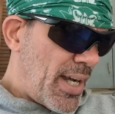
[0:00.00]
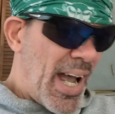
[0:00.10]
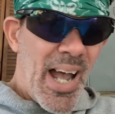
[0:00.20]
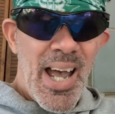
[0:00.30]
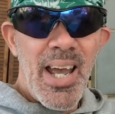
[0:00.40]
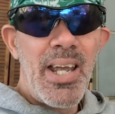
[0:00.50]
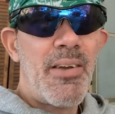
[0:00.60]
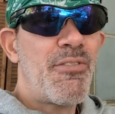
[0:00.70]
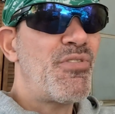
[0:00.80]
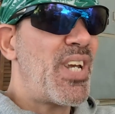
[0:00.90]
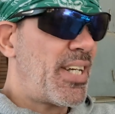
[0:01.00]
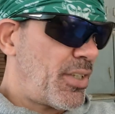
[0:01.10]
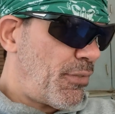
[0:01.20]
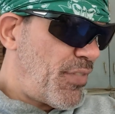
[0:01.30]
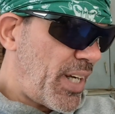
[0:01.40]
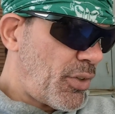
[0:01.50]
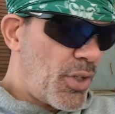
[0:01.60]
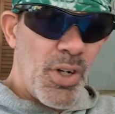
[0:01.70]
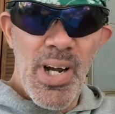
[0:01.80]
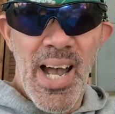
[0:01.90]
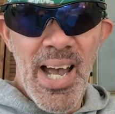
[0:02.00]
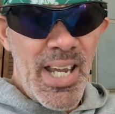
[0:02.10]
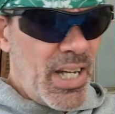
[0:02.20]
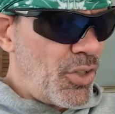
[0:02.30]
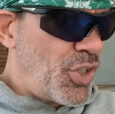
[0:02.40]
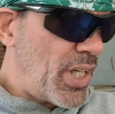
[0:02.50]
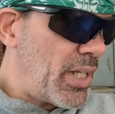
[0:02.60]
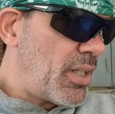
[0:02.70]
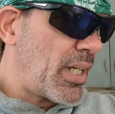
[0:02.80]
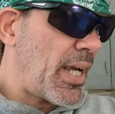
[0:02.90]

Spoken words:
$HIV as in Victor, ING.